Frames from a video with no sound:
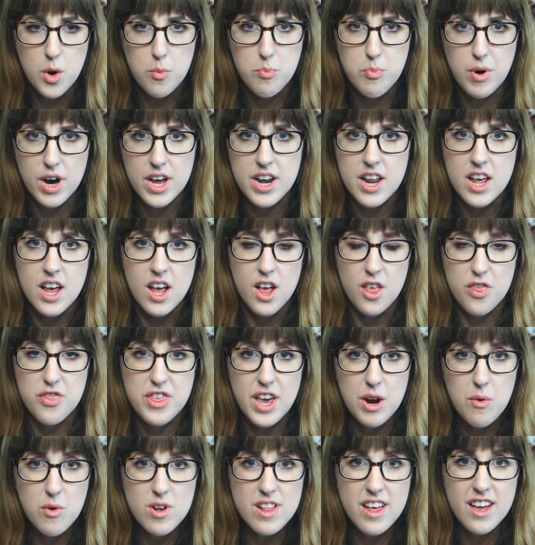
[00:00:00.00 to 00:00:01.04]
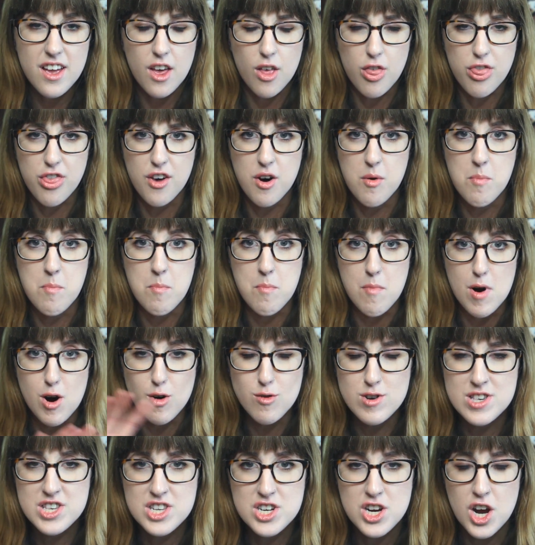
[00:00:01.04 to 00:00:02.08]
but they were like the
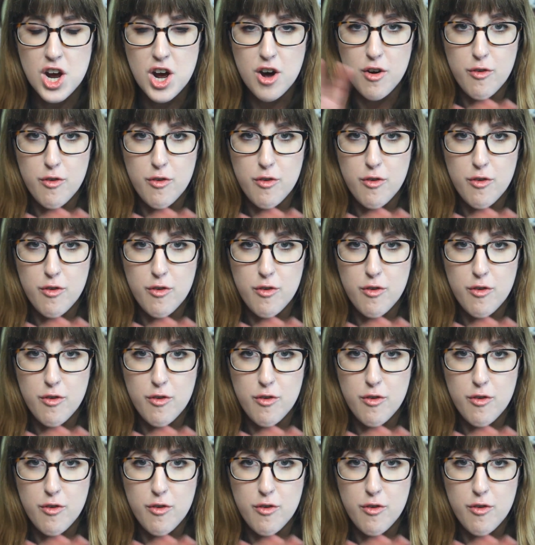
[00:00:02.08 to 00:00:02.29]
most